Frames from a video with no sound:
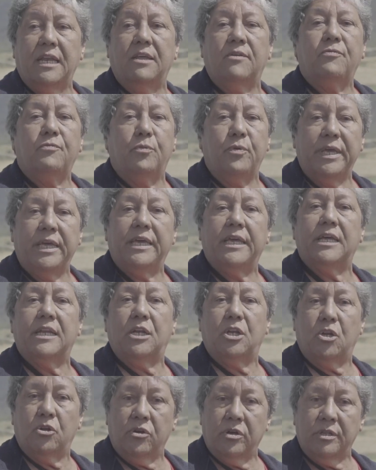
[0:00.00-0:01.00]
if we
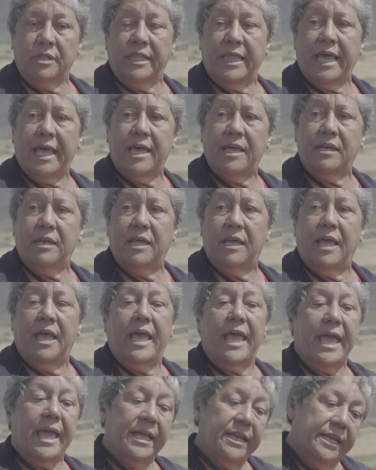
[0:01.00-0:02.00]
can learn that
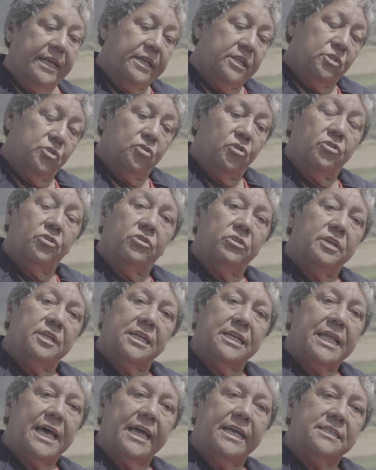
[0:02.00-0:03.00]
and
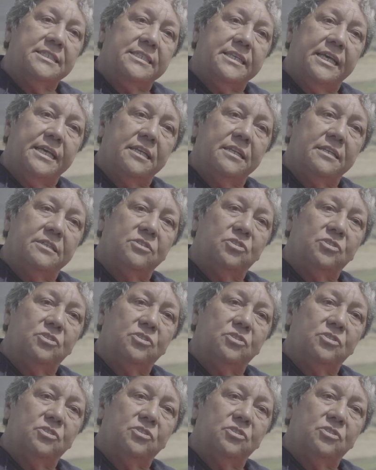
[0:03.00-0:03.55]
internalize it